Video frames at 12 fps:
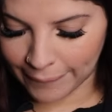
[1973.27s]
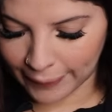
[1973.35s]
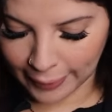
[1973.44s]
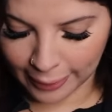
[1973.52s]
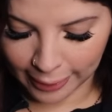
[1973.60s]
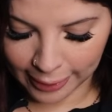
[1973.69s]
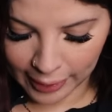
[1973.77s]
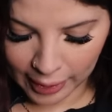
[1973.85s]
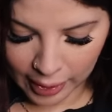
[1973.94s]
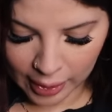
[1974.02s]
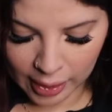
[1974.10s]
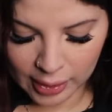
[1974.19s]
And
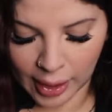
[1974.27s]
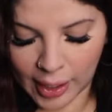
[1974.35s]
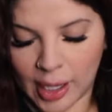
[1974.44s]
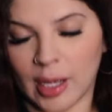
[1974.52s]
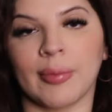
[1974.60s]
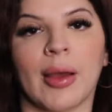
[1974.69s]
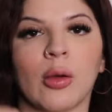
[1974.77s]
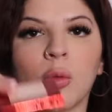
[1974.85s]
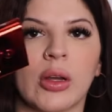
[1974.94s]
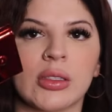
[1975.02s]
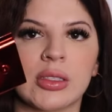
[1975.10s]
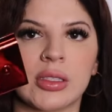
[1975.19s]
then I have my
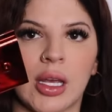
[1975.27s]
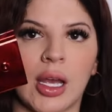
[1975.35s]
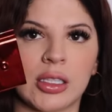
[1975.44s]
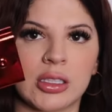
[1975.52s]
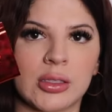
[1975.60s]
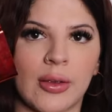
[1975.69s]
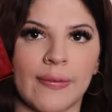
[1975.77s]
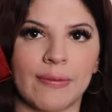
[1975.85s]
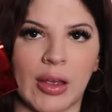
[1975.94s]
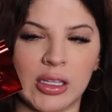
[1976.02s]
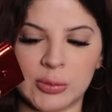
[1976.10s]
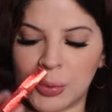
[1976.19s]
Onesize
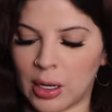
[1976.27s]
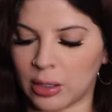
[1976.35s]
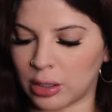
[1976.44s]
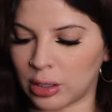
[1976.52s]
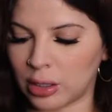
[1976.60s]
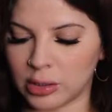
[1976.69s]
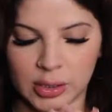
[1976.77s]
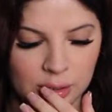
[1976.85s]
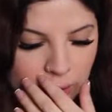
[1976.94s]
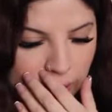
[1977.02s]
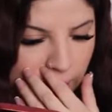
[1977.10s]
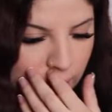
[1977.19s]
face powder
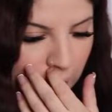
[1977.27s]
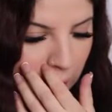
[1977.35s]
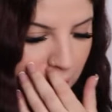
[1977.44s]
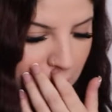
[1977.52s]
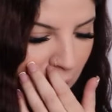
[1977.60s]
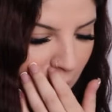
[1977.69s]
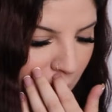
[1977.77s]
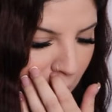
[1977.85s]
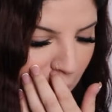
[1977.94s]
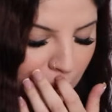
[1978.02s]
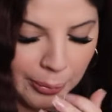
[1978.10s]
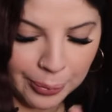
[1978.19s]
just to touch
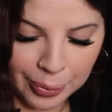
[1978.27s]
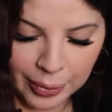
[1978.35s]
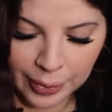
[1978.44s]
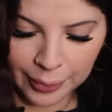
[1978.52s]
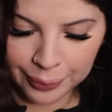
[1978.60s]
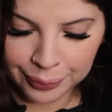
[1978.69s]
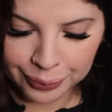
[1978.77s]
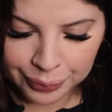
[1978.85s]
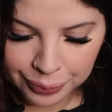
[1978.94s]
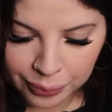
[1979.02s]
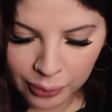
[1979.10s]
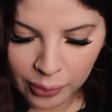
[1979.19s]
up.
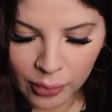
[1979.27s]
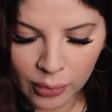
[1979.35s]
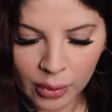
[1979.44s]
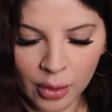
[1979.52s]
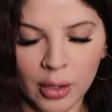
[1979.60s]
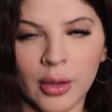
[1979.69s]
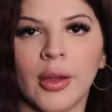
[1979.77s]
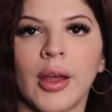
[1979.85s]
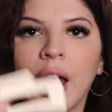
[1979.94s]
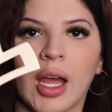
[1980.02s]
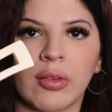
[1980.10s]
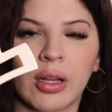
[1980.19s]

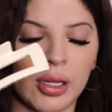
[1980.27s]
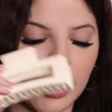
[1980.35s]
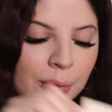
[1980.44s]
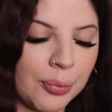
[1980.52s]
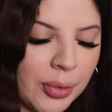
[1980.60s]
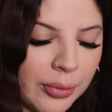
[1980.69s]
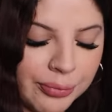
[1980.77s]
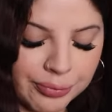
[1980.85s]
I have a clip.